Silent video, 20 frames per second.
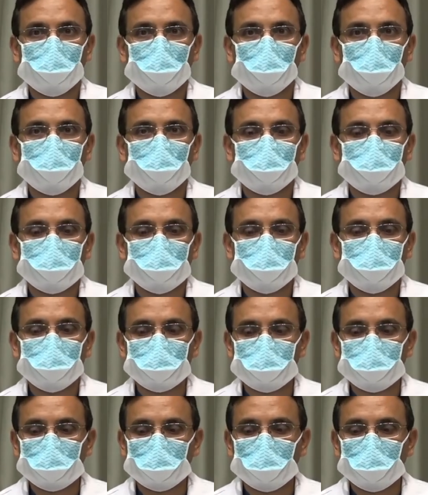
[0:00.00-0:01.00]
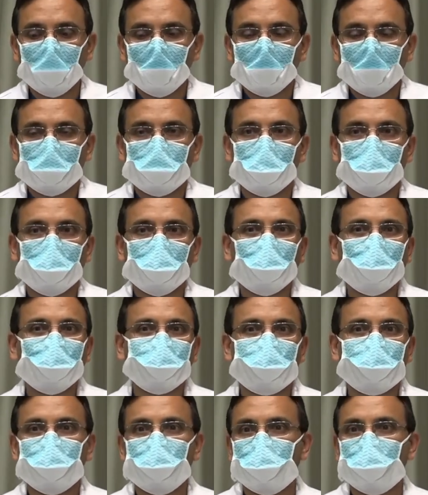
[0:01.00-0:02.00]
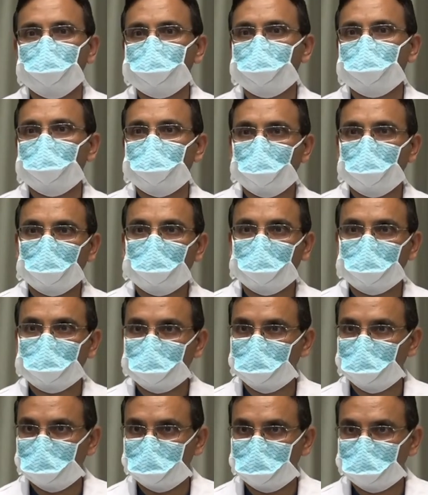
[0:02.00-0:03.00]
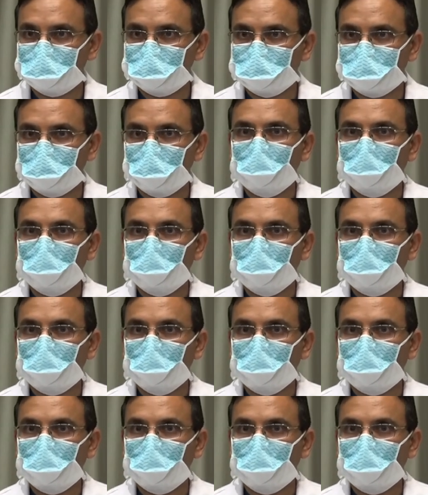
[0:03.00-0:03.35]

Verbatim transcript: But if it's a blister that hasn't healed in a week or two,